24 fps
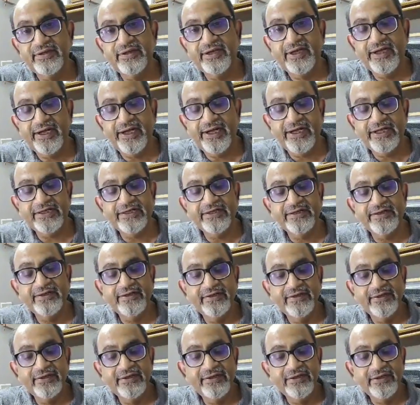and
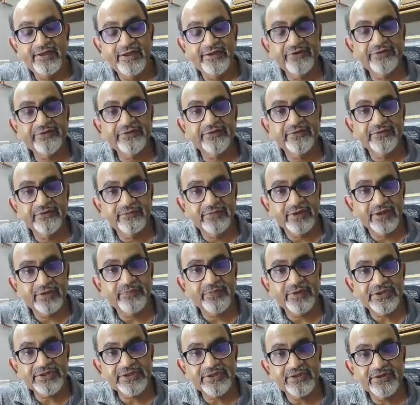his blood
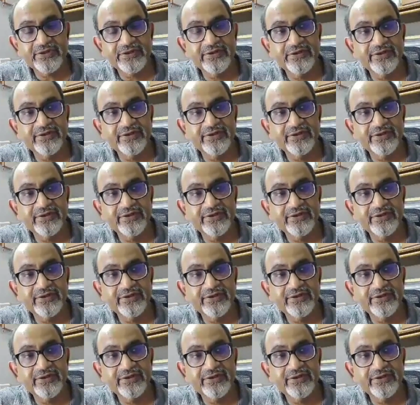pressure.